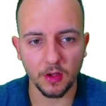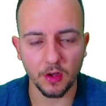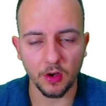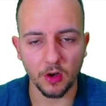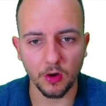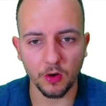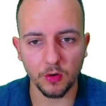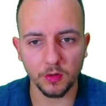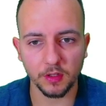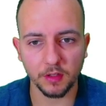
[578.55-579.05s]

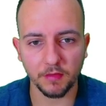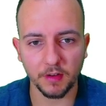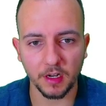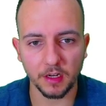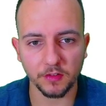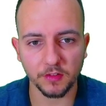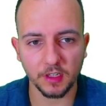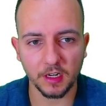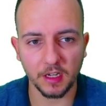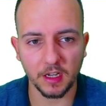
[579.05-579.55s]
all the
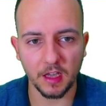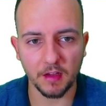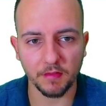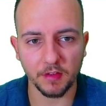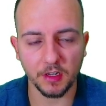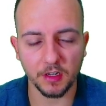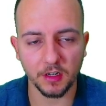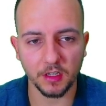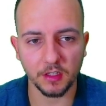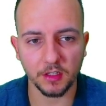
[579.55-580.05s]
values that I have
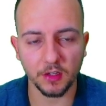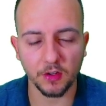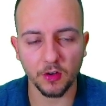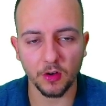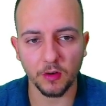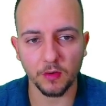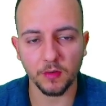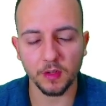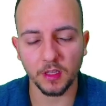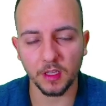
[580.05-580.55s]
here in the column